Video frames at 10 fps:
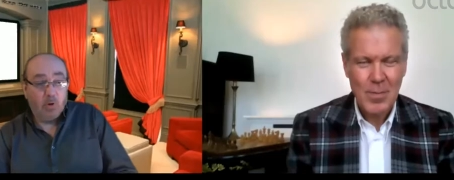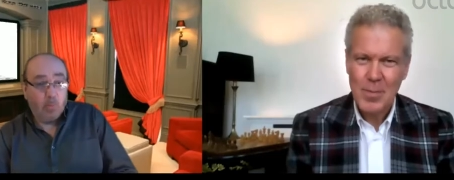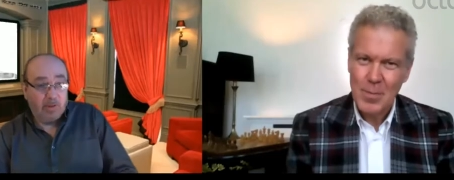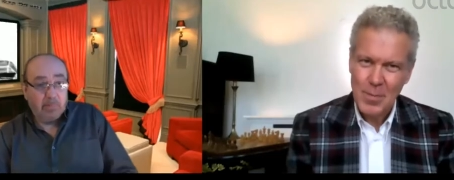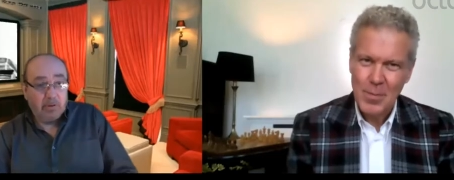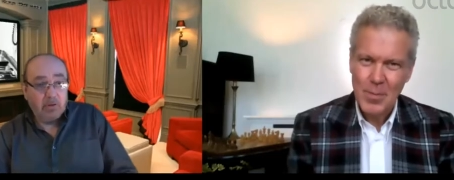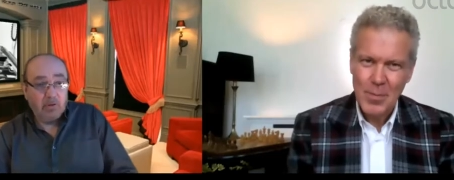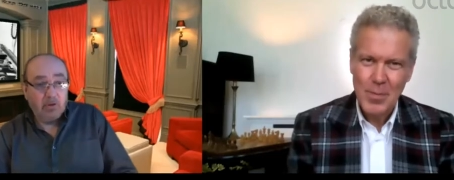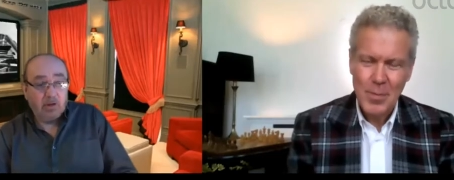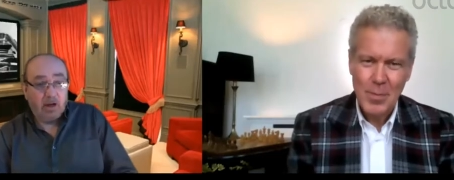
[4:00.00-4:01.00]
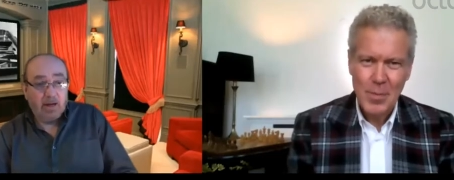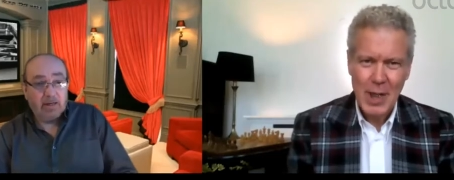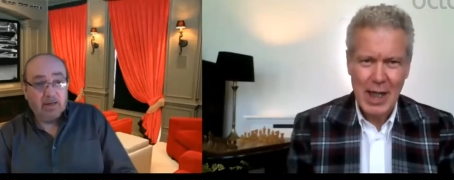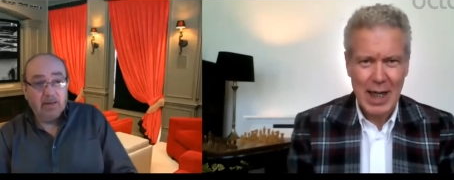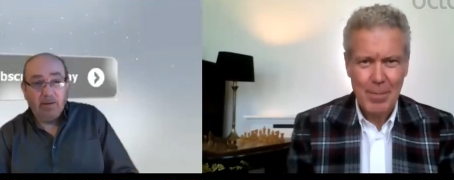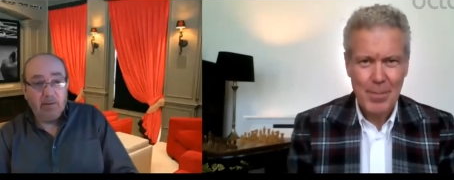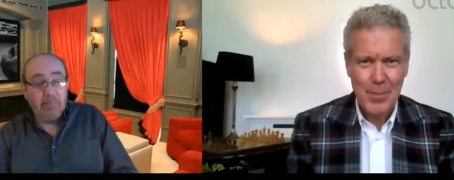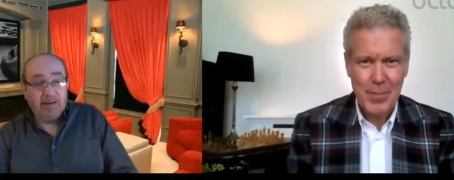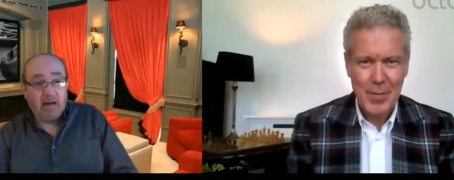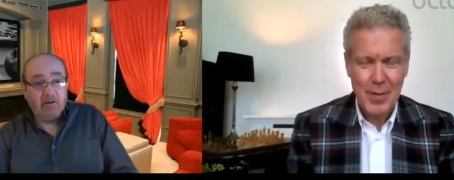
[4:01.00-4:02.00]
Speaker 1: weather balloon looked like, yeah.
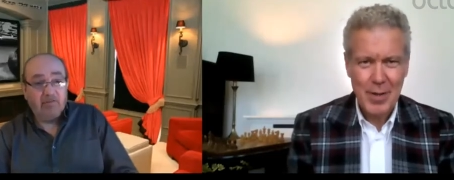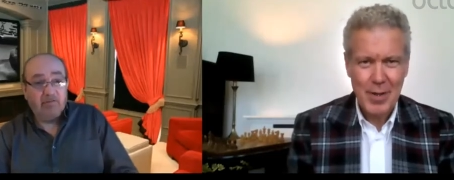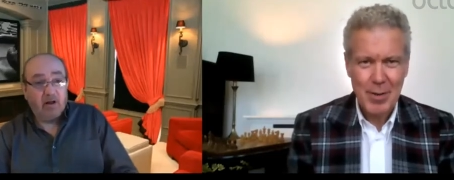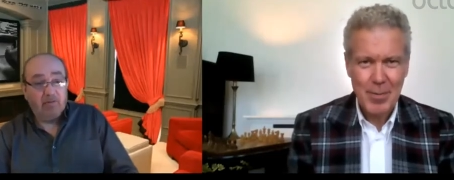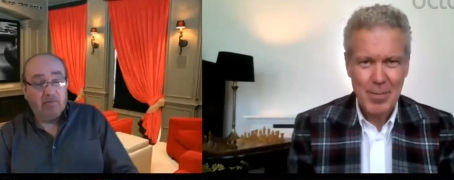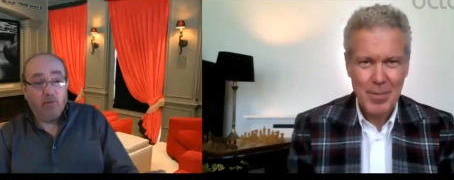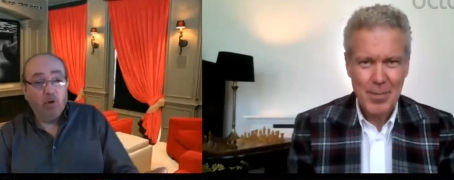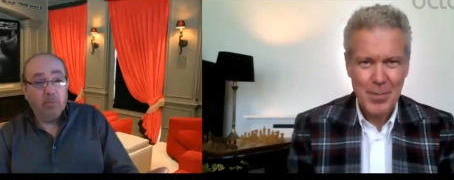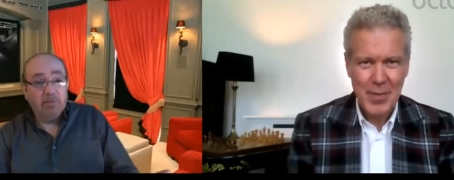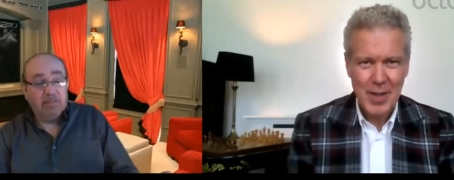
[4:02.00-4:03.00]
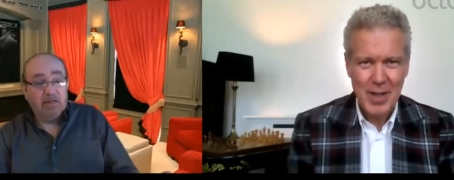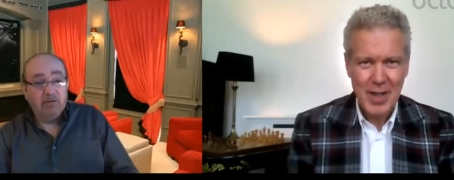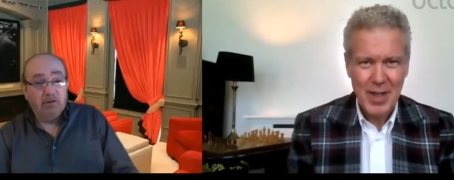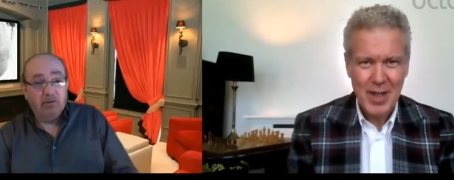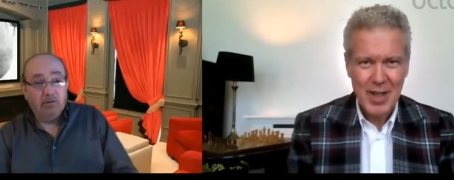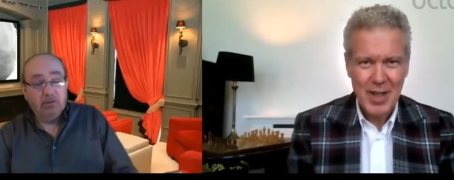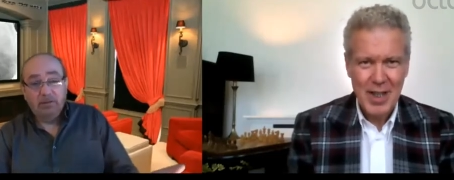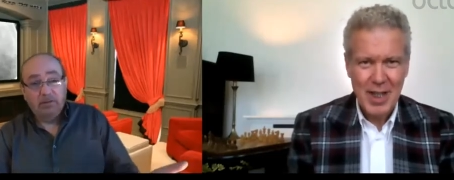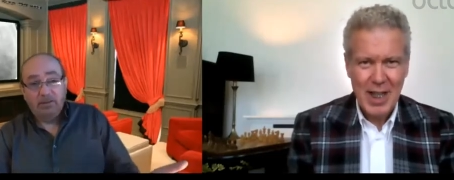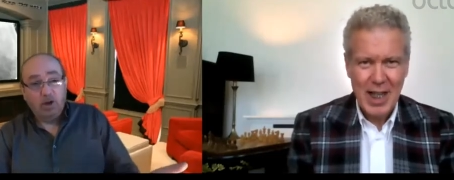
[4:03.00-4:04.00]
made out of like a foil material,
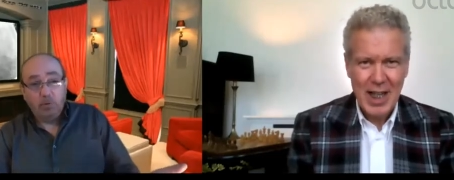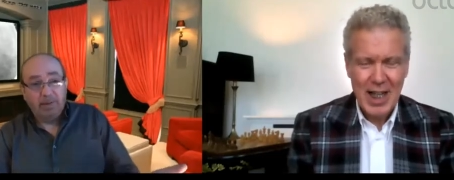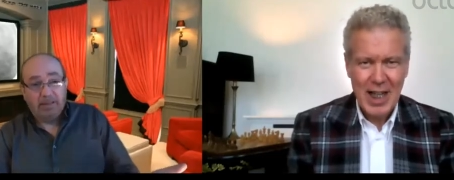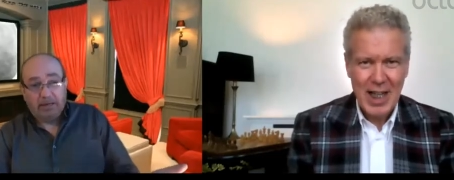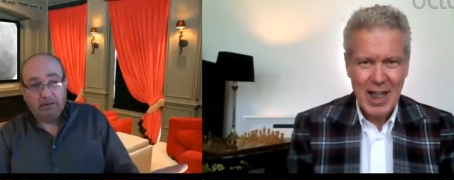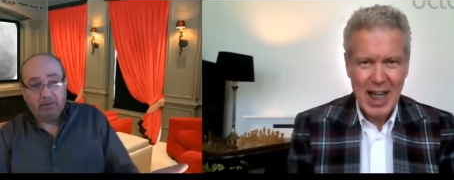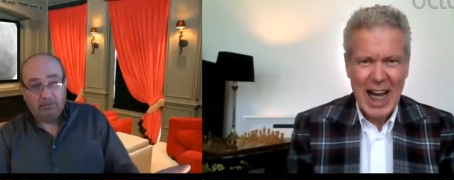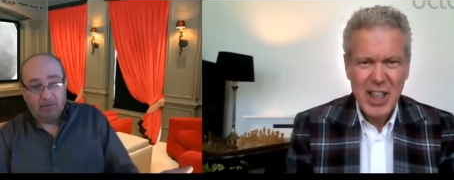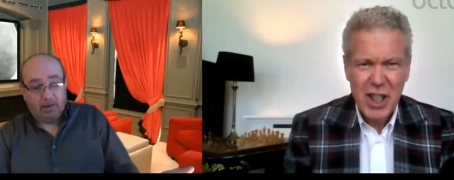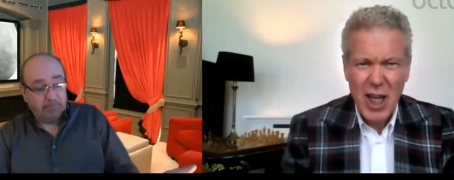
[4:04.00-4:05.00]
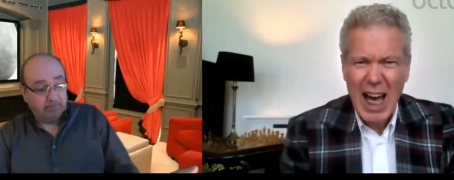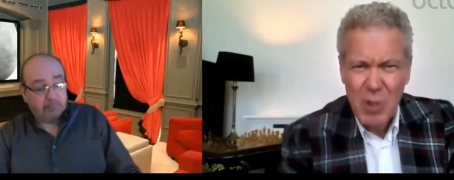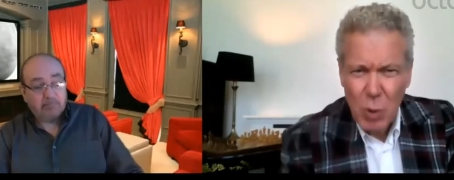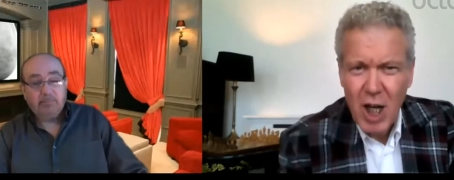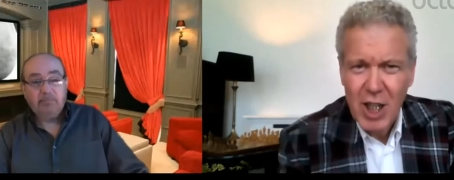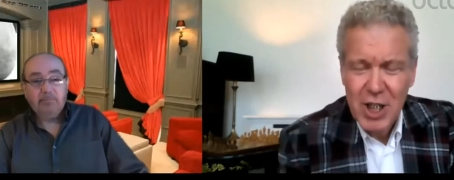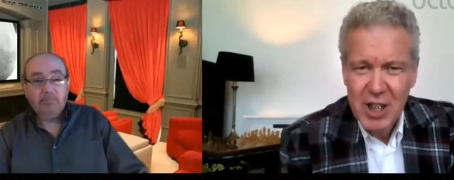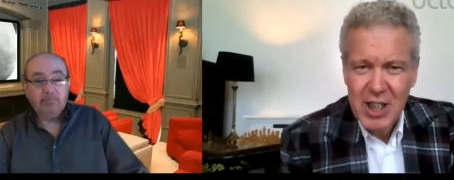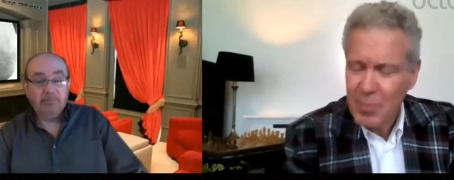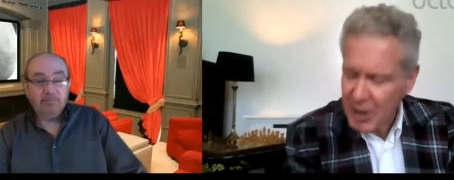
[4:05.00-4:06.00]
no big deal. Right?
Speaker 2: You have to ask
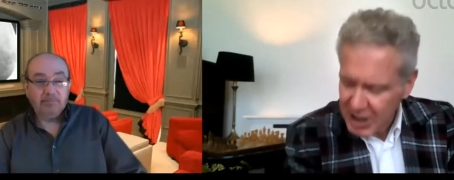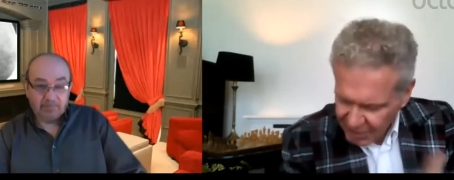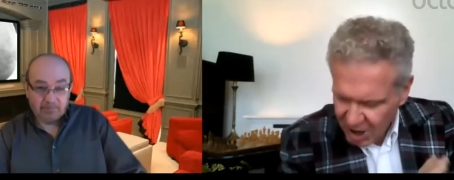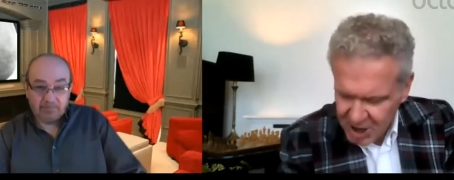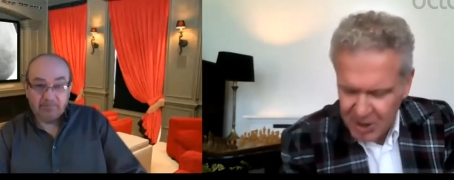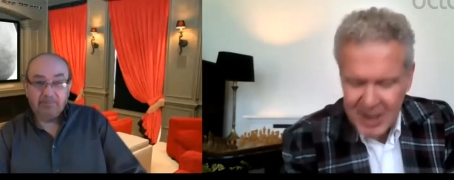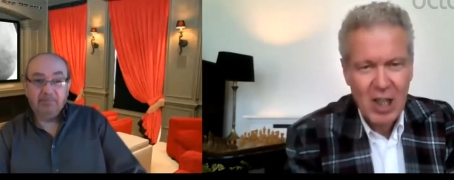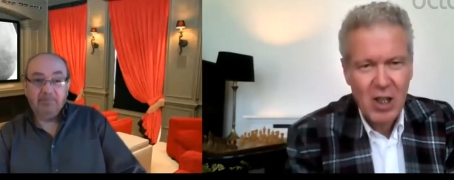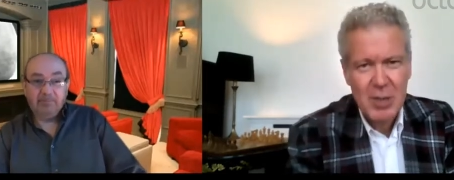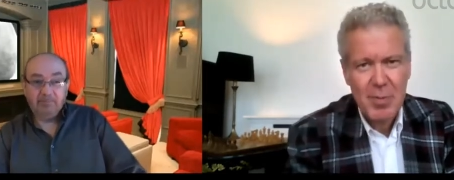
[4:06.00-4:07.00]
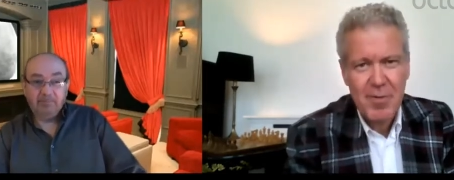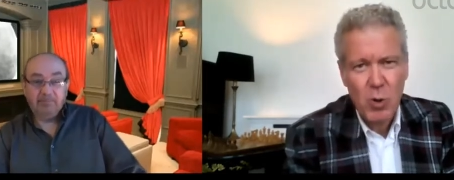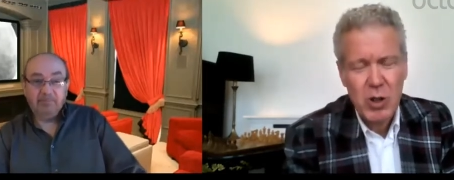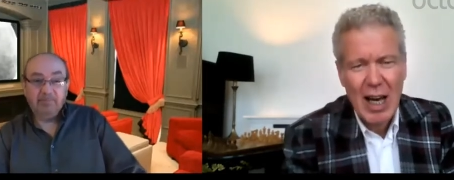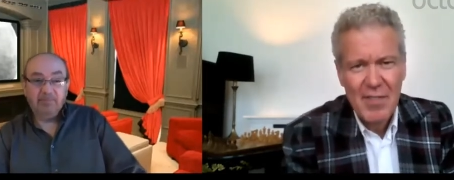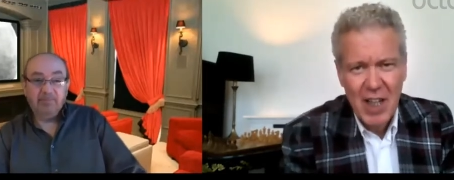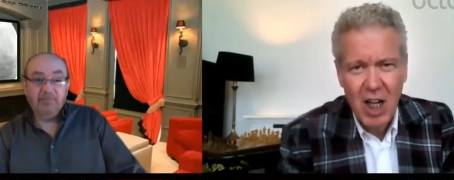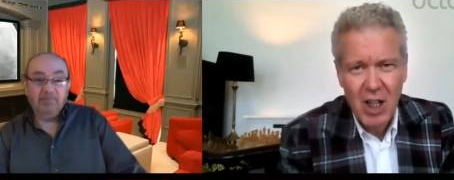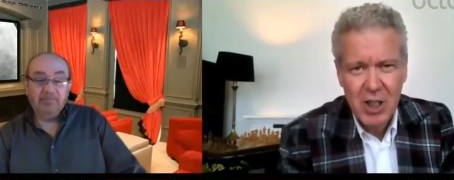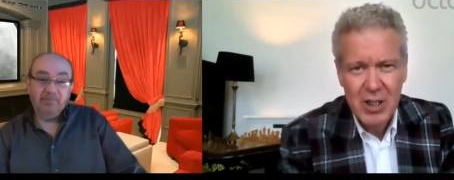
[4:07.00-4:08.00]
yourself because I've heard you tell this before. You have to
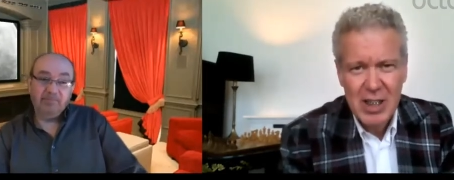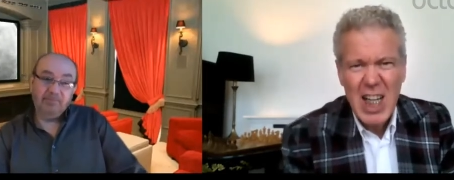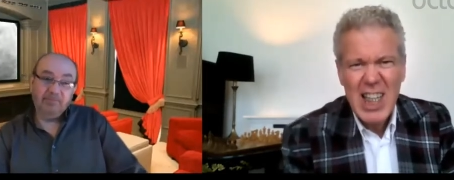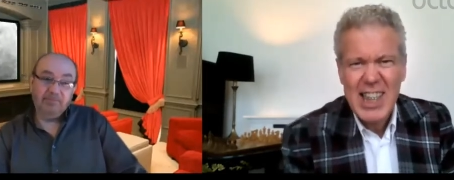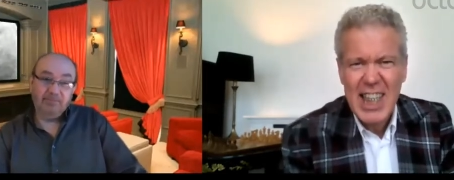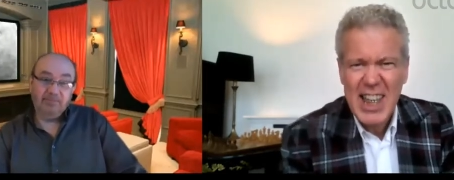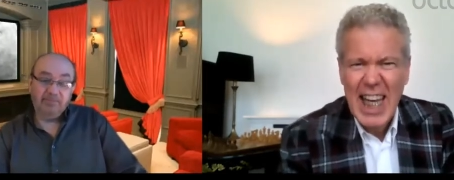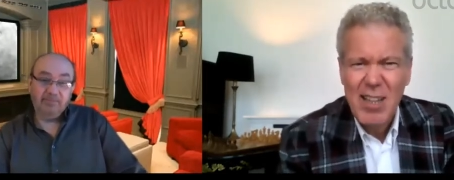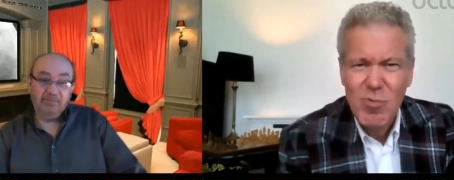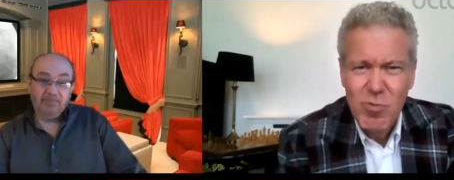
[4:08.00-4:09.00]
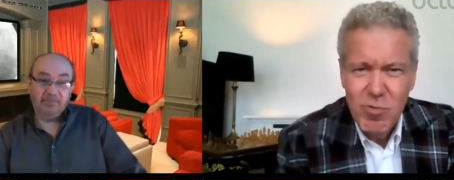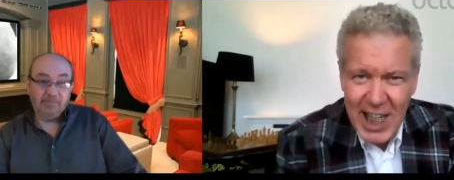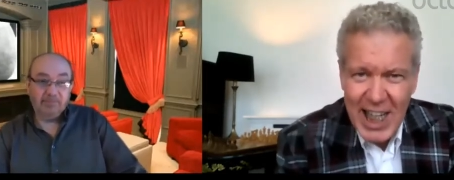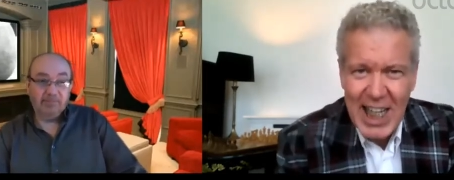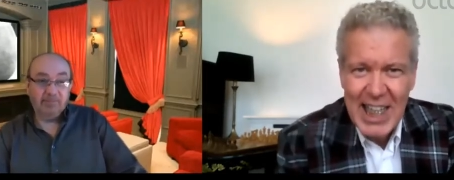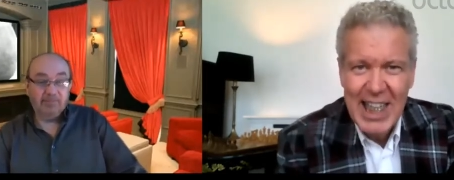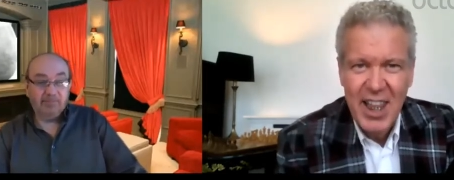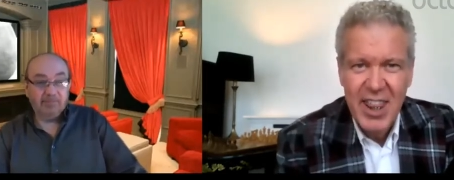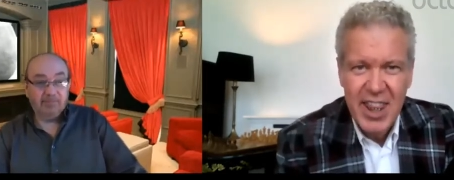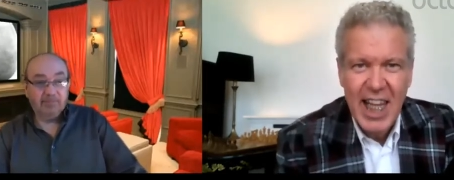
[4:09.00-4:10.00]
ask yourself: Did they
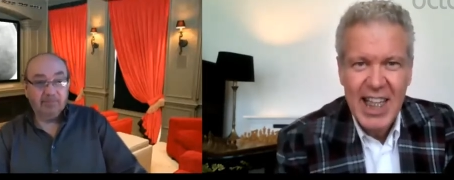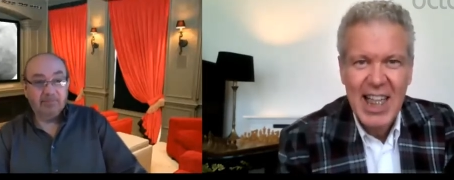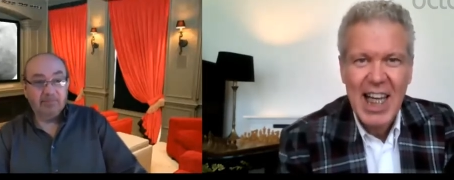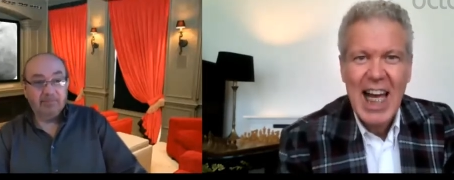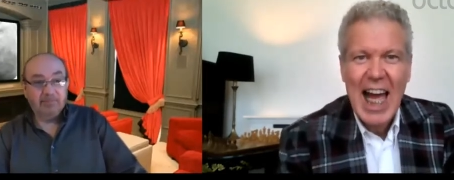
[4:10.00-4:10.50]
really think